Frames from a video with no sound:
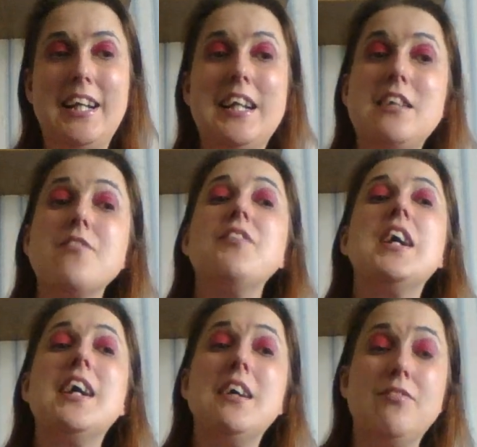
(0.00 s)
in the
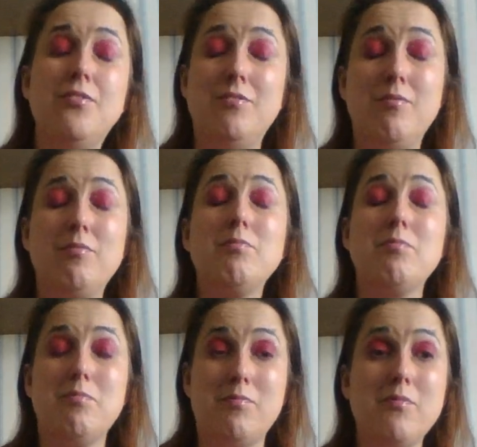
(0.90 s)
vi uh,
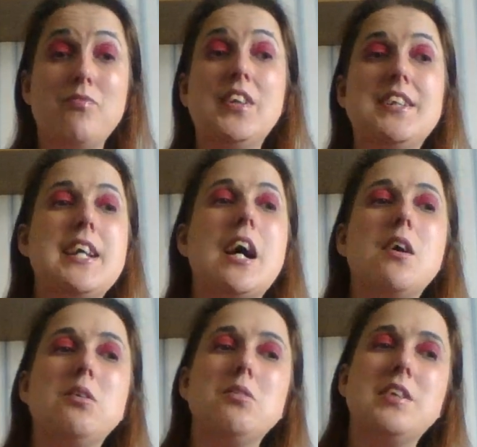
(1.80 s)

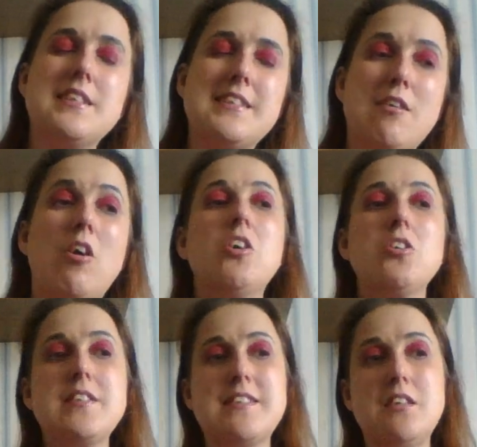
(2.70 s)
video
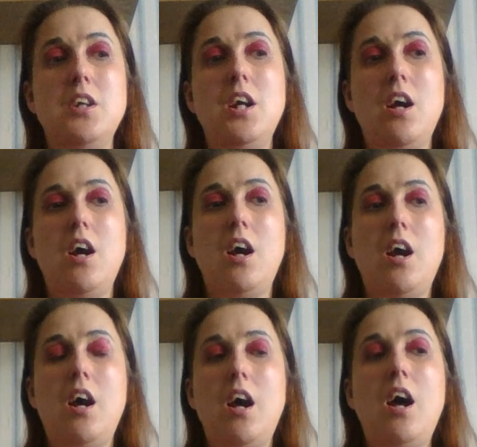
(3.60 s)
discuss
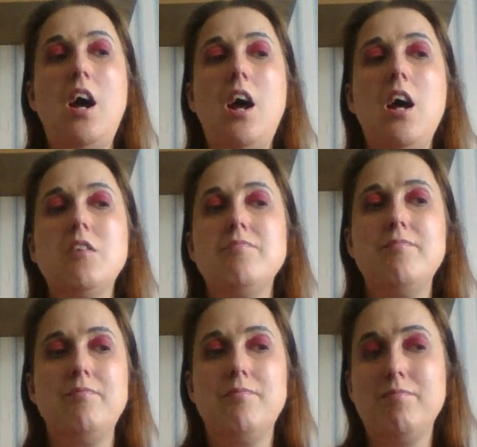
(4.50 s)

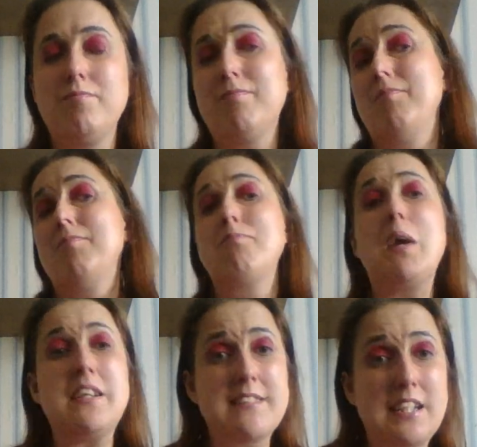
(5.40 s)
um,
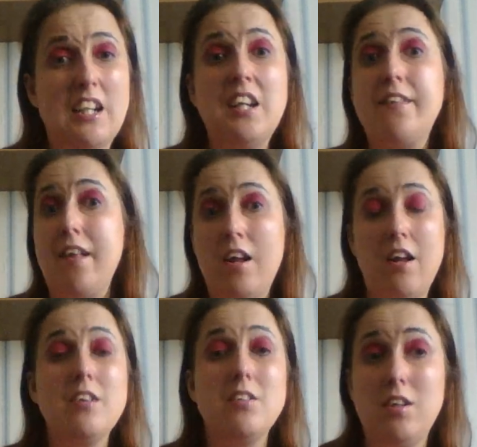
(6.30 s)
basically
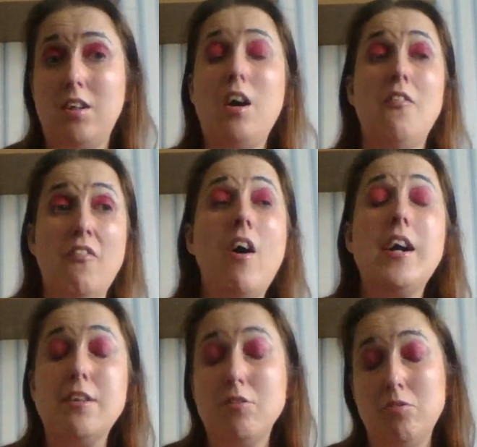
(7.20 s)
the a
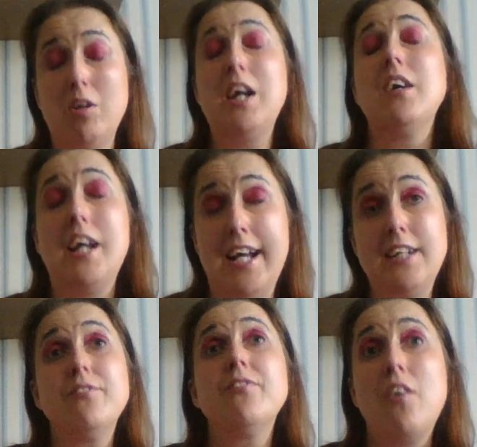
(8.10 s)
final
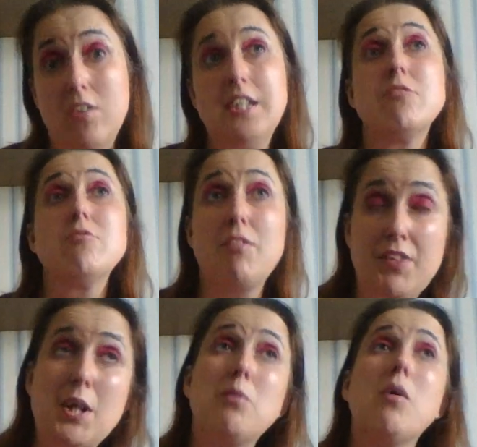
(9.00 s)
a final
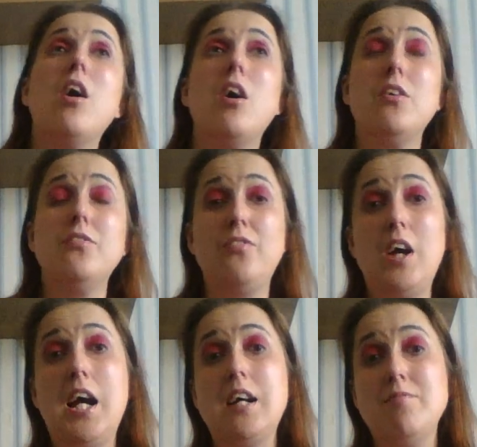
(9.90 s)
review of
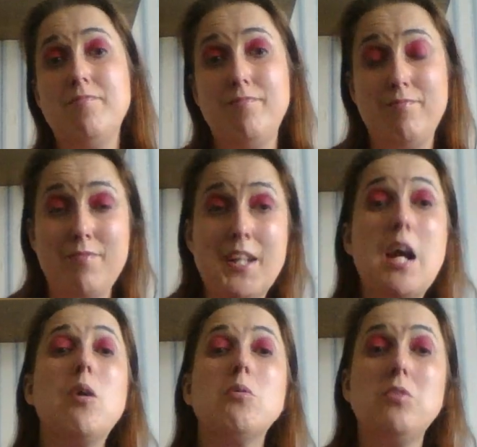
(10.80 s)
um, the
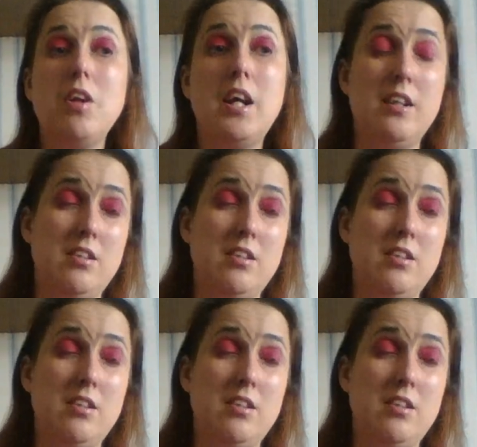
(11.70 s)
old uh,